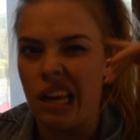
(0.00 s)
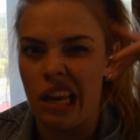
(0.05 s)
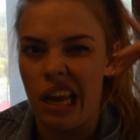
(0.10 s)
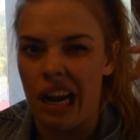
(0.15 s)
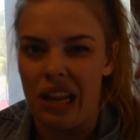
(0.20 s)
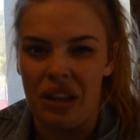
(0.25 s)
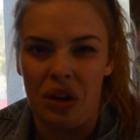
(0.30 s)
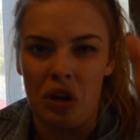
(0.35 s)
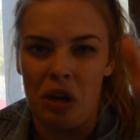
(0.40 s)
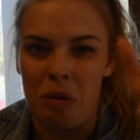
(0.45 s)

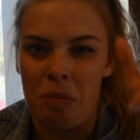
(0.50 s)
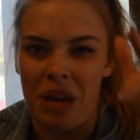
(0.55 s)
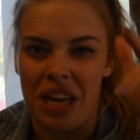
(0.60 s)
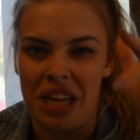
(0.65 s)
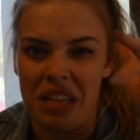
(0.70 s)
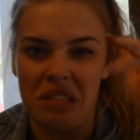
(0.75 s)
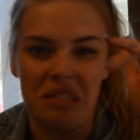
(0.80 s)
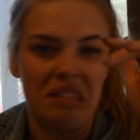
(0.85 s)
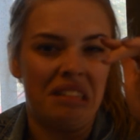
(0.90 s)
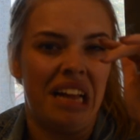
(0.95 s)
cannellini
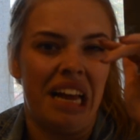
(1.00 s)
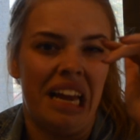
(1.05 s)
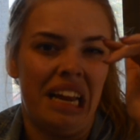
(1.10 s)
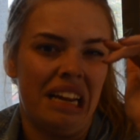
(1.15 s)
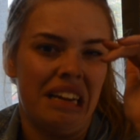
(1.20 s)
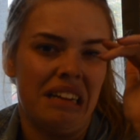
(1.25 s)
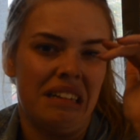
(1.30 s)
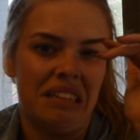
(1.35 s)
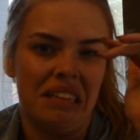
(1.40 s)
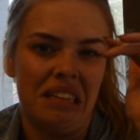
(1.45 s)
beans or like
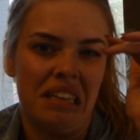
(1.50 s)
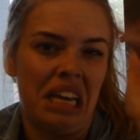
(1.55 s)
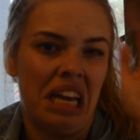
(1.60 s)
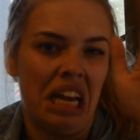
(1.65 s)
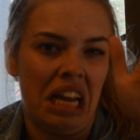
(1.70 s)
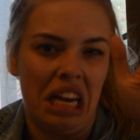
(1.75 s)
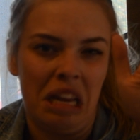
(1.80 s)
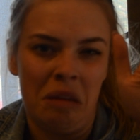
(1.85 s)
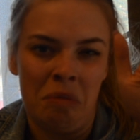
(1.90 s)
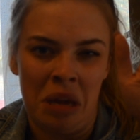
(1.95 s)

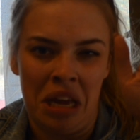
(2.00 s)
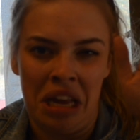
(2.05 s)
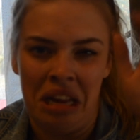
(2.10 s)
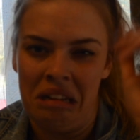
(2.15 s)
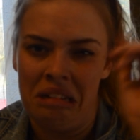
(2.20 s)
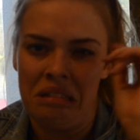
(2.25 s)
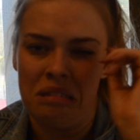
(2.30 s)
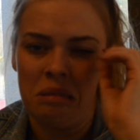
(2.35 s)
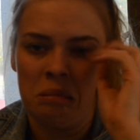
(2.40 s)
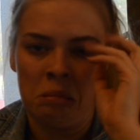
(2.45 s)
kidney
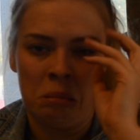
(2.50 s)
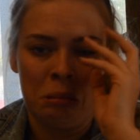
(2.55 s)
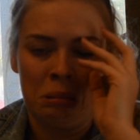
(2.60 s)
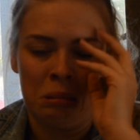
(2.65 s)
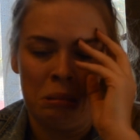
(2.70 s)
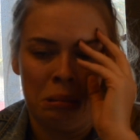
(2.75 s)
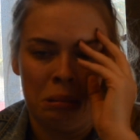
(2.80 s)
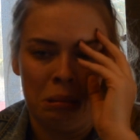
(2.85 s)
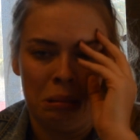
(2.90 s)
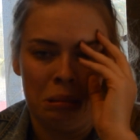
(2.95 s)
beans
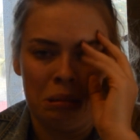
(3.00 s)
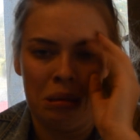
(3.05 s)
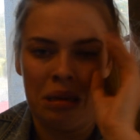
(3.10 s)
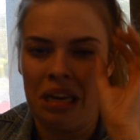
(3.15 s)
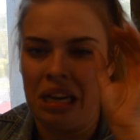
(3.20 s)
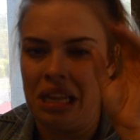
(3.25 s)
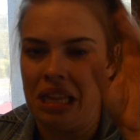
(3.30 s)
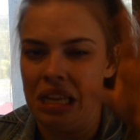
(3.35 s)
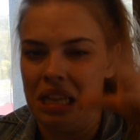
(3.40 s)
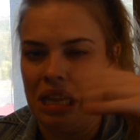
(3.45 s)
or
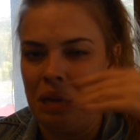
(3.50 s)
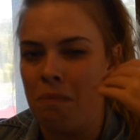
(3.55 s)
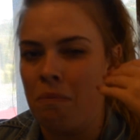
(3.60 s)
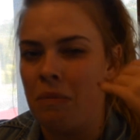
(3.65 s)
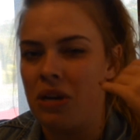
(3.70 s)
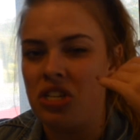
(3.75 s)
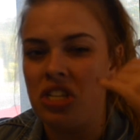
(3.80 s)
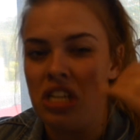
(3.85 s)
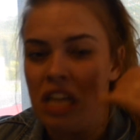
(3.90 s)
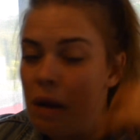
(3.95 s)
anything like
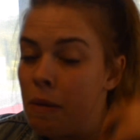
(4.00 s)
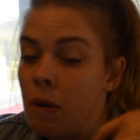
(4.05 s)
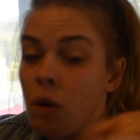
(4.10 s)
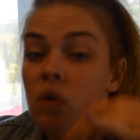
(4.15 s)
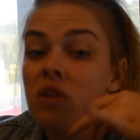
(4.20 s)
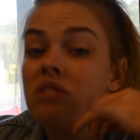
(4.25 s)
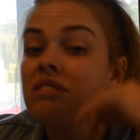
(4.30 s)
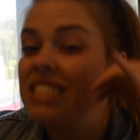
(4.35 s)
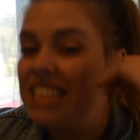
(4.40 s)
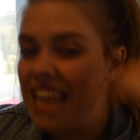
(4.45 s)
mushy. I'm a
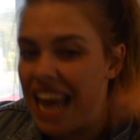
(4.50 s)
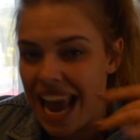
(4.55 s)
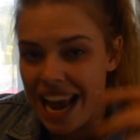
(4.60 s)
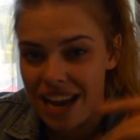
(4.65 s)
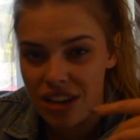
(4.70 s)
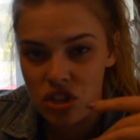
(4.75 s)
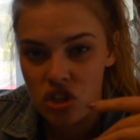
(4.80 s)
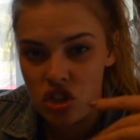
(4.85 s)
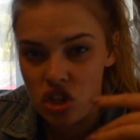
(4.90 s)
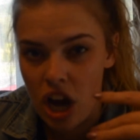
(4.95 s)
real
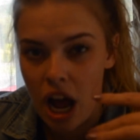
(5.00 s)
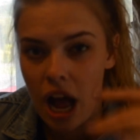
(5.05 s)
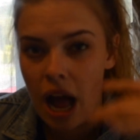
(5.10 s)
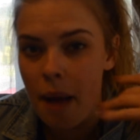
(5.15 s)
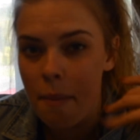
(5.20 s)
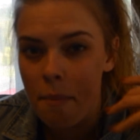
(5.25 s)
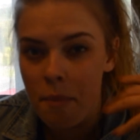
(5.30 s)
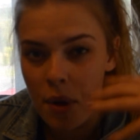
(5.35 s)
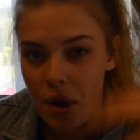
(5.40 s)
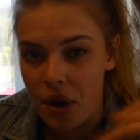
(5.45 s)

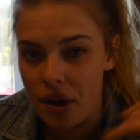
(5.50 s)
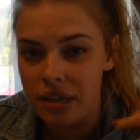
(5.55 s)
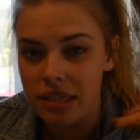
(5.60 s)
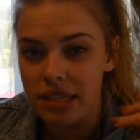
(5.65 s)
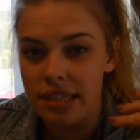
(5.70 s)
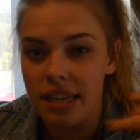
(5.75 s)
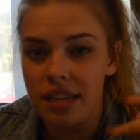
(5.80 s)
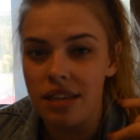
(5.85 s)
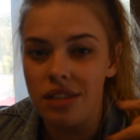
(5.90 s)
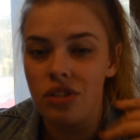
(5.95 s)
texture
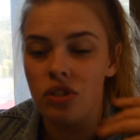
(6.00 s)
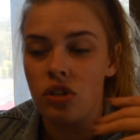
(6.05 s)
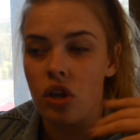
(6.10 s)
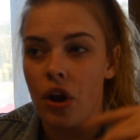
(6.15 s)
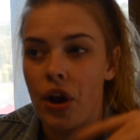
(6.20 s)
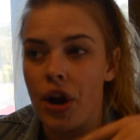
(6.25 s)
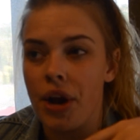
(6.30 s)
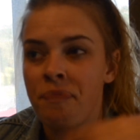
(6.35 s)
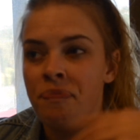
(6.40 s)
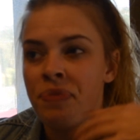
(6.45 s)
person,
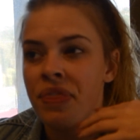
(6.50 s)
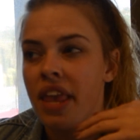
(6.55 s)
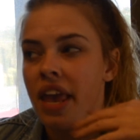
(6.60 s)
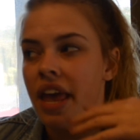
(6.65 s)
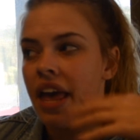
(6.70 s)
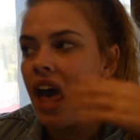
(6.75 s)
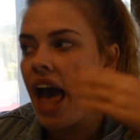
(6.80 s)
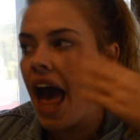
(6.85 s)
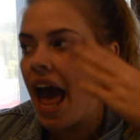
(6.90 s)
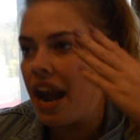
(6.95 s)
so
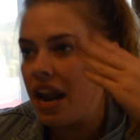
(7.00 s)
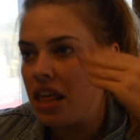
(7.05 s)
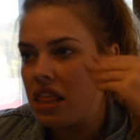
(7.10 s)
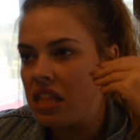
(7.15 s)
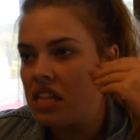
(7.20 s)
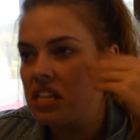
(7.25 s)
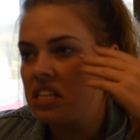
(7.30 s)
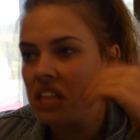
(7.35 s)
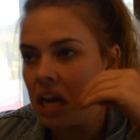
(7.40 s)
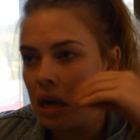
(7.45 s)
anything
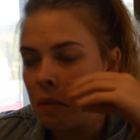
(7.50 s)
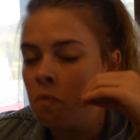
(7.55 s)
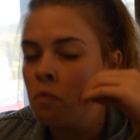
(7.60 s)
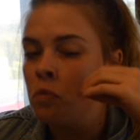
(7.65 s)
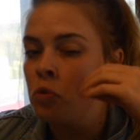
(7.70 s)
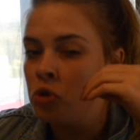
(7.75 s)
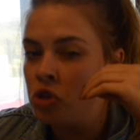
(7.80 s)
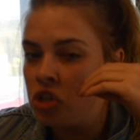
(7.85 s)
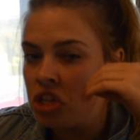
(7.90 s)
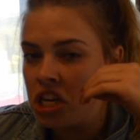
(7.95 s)
that's like
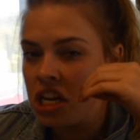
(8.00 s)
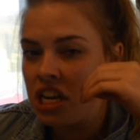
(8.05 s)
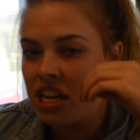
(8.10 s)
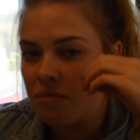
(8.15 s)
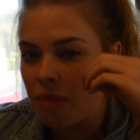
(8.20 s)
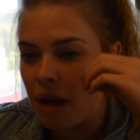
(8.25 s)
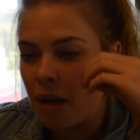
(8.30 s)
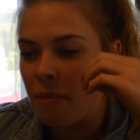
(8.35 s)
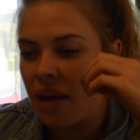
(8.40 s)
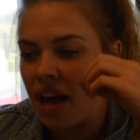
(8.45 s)
mushy in
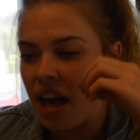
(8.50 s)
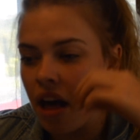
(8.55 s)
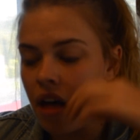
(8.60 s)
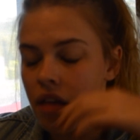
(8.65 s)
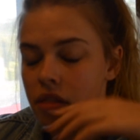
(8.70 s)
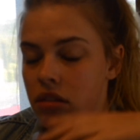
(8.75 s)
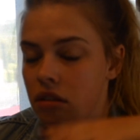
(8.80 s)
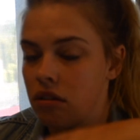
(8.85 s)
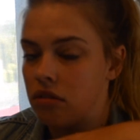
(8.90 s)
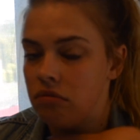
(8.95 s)
my
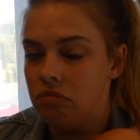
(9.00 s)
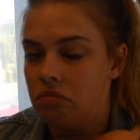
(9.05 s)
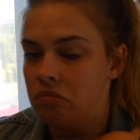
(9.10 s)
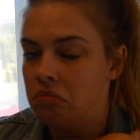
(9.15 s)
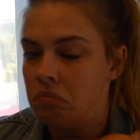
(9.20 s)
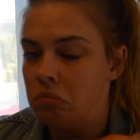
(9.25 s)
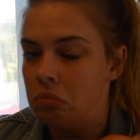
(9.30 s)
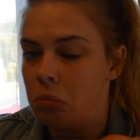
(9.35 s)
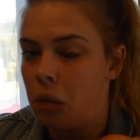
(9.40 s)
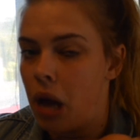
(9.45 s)
mouth,
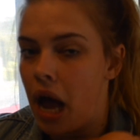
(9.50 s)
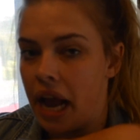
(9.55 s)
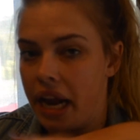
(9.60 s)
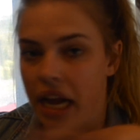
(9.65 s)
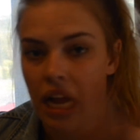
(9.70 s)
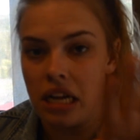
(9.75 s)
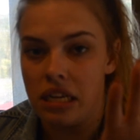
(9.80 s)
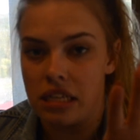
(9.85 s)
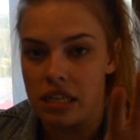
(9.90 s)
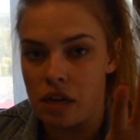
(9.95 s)
I
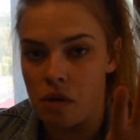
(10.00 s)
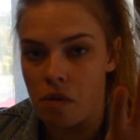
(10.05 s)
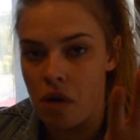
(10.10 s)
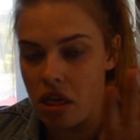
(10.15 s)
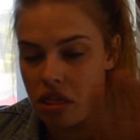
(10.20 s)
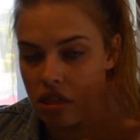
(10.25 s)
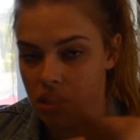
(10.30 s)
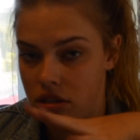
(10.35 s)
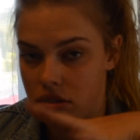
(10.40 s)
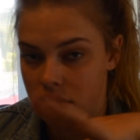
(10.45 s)
can't deal with.
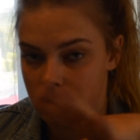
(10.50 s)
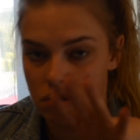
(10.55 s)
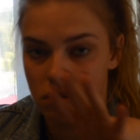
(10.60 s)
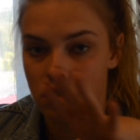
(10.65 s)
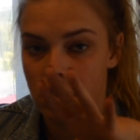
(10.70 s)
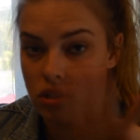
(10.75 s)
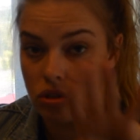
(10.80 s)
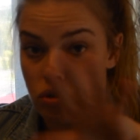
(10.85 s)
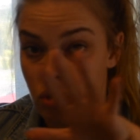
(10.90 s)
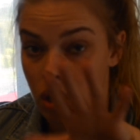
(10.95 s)

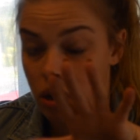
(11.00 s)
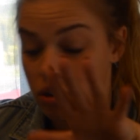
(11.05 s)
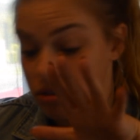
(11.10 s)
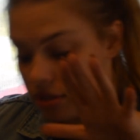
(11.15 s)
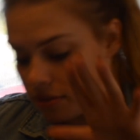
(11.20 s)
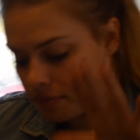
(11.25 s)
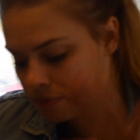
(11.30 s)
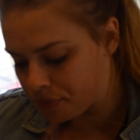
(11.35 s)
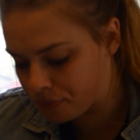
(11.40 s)
It's gross.